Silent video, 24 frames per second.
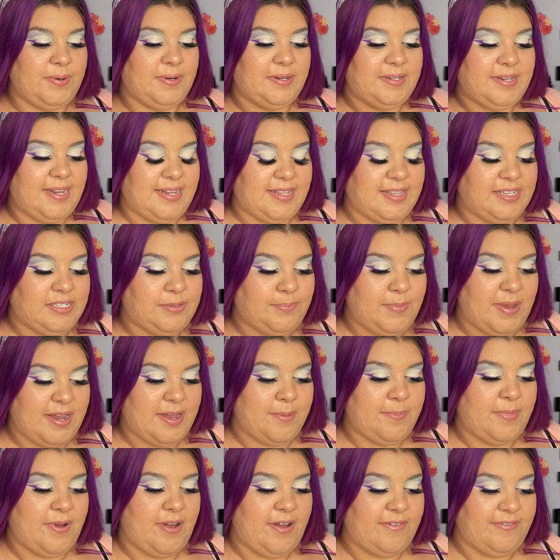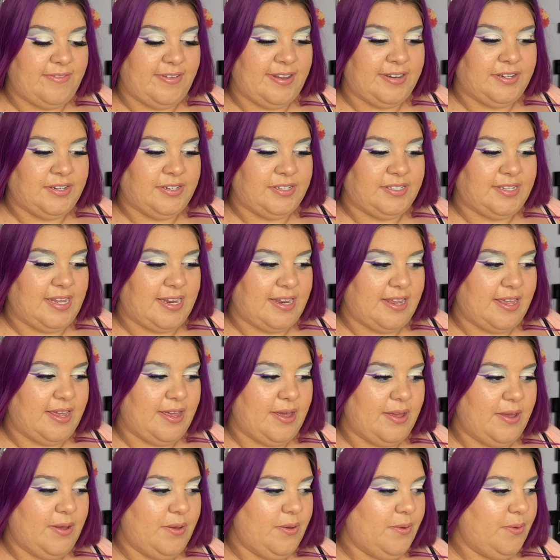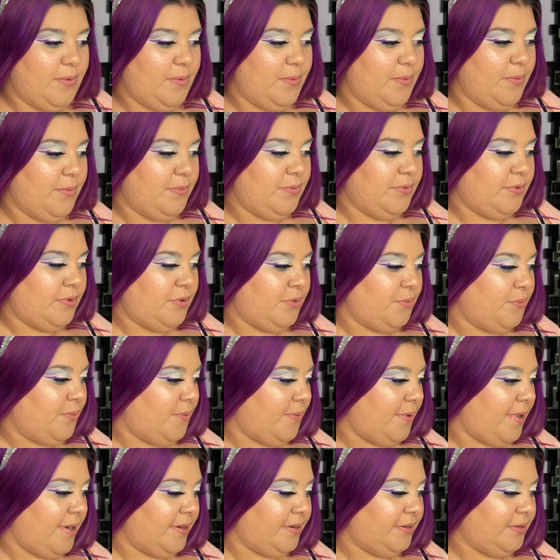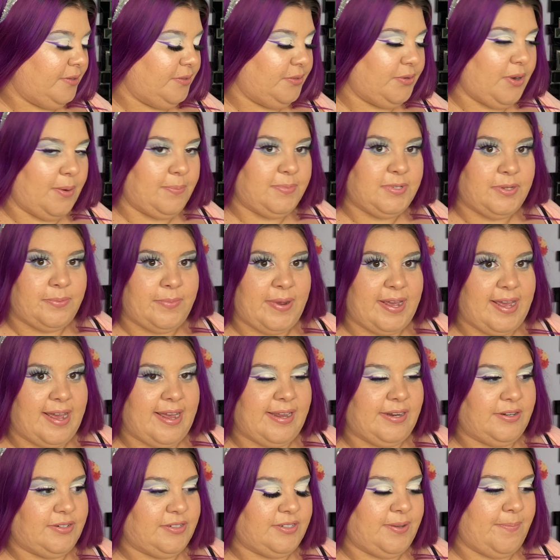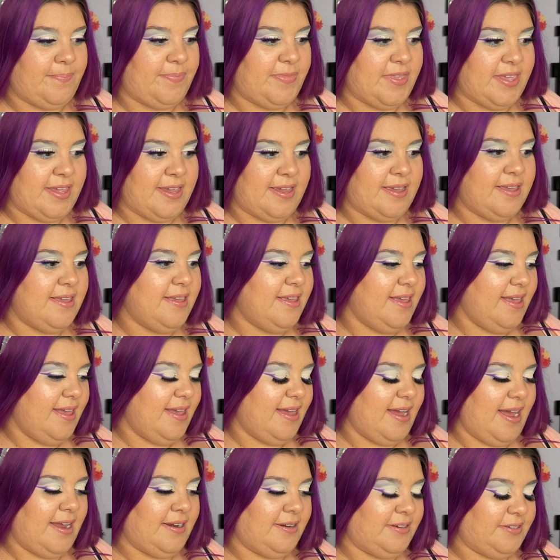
take this makeup off and just, like, do water drops in my eye or something. I